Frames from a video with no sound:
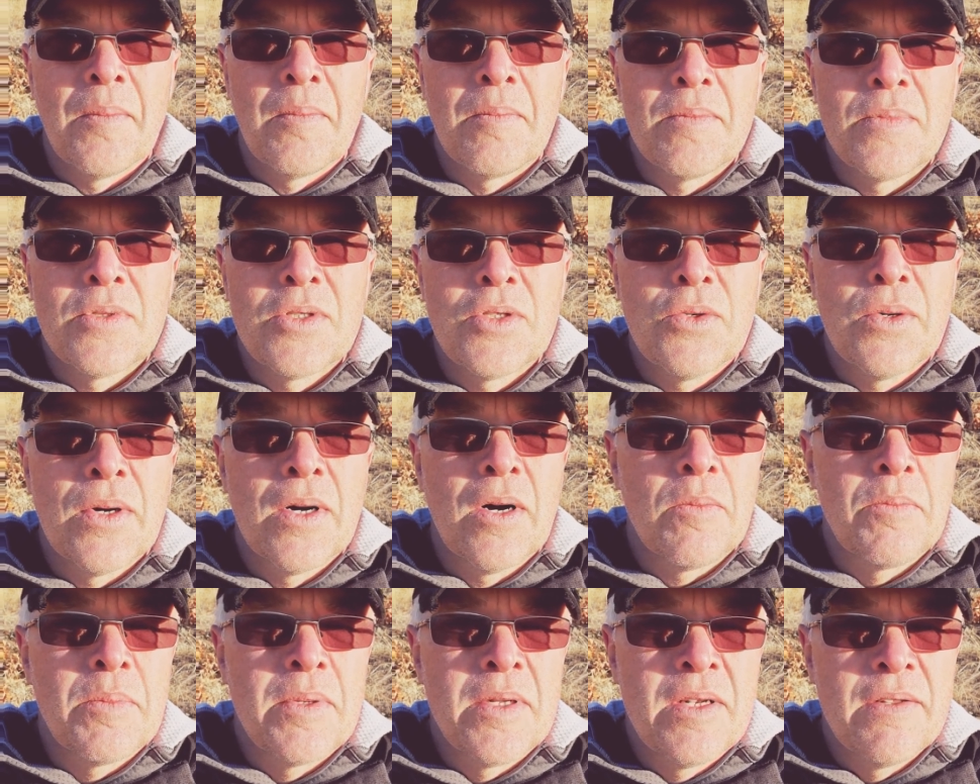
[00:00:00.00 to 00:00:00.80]
to
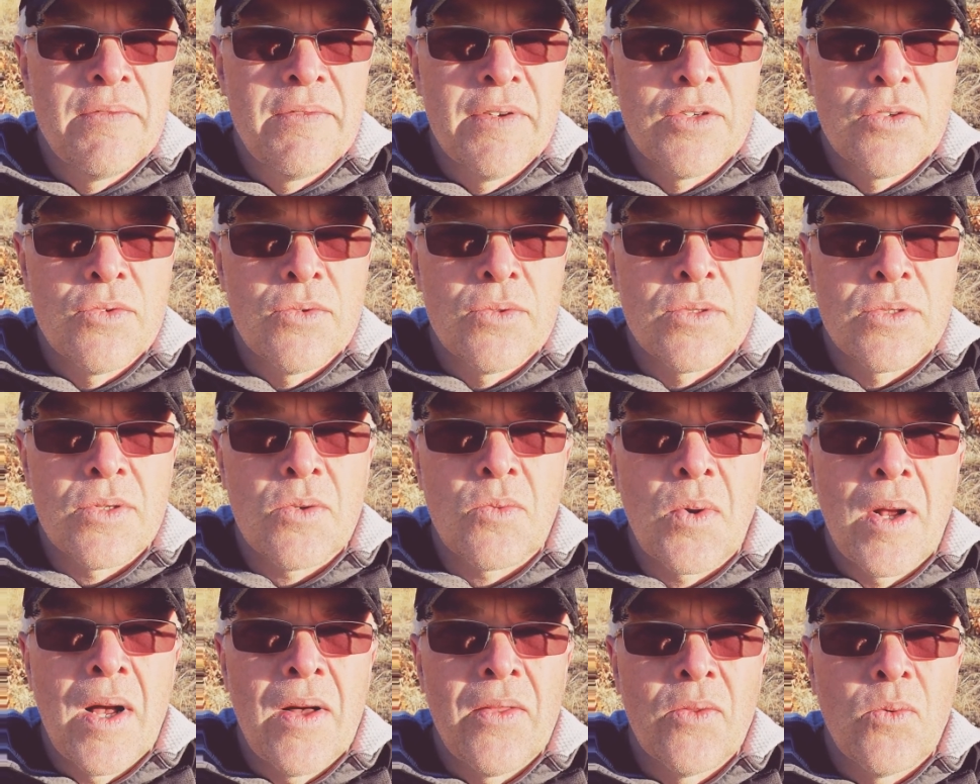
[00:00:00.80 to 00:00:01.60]
help individuals
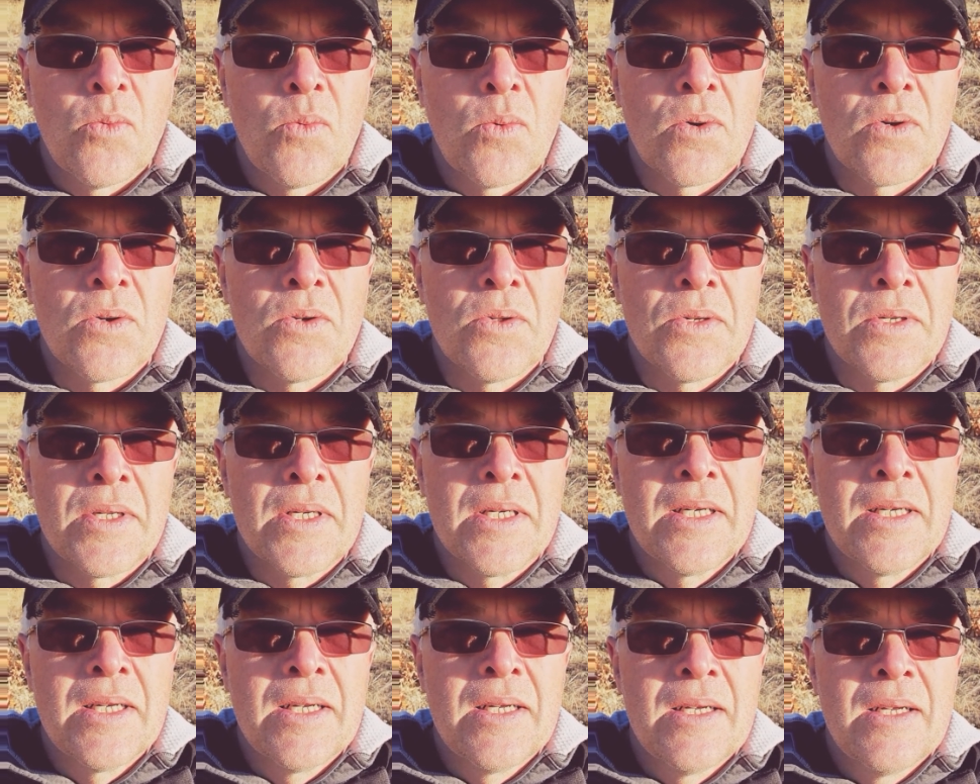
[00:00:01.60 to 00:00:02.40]
around the world
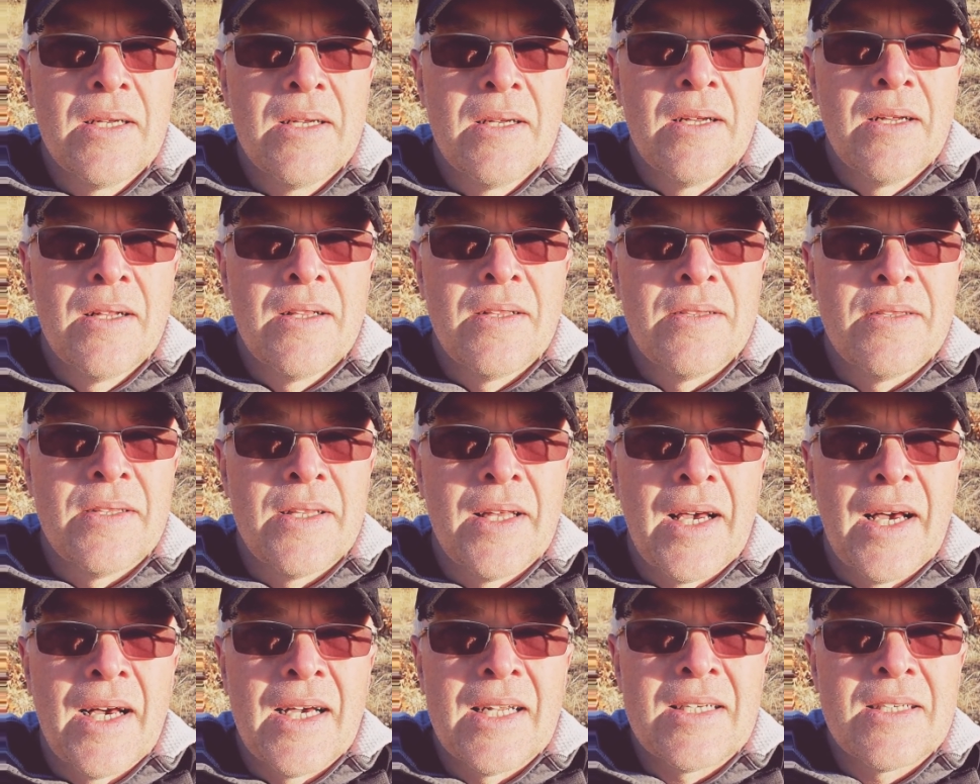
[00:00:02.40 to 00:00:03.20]

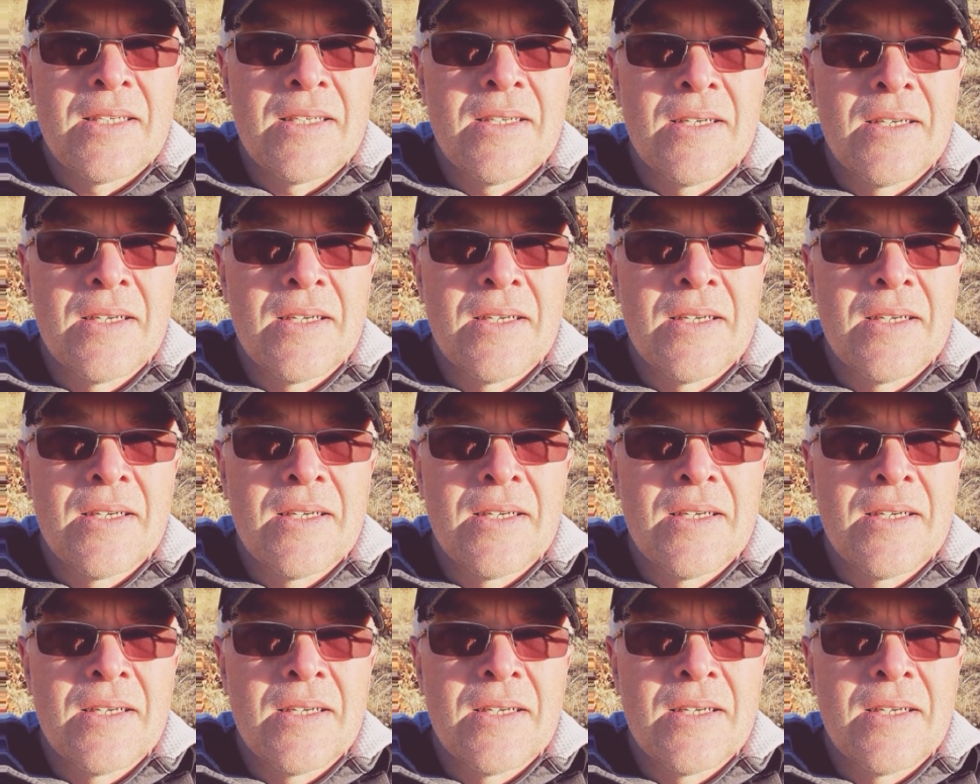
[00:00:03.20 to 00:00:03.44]
that